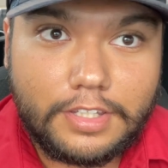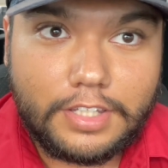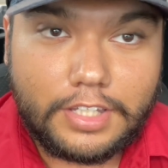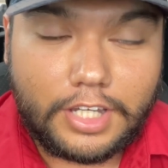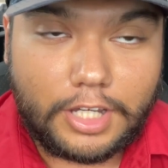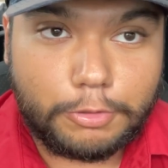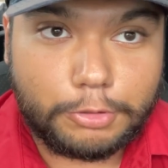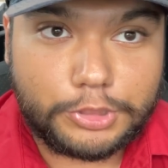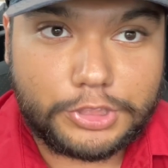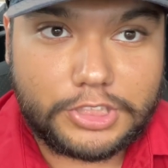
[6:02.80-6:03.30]

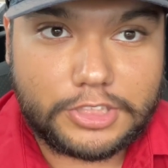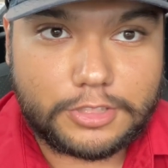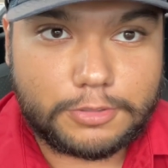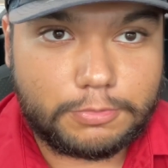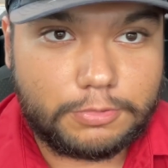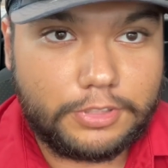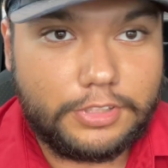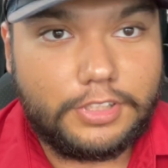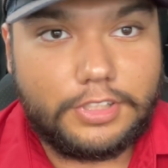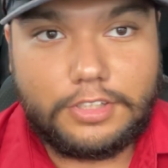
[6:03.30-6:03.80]
I was just
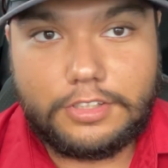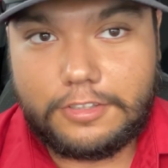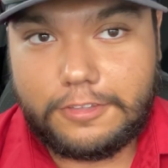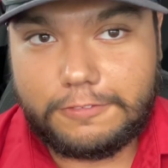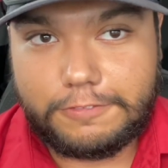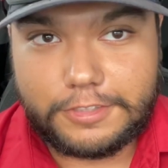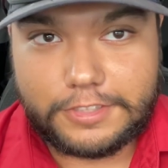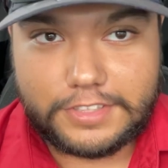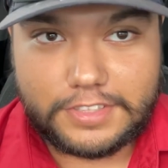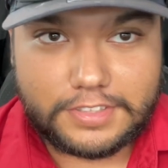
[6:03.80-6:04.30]
really
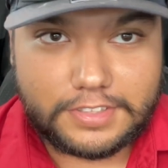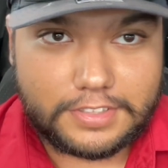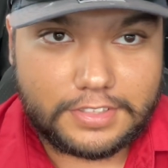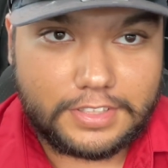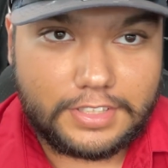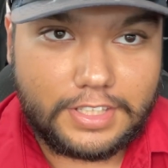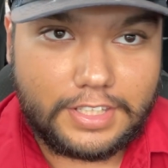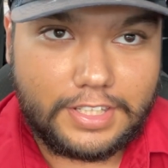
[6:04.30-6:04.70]
nervous.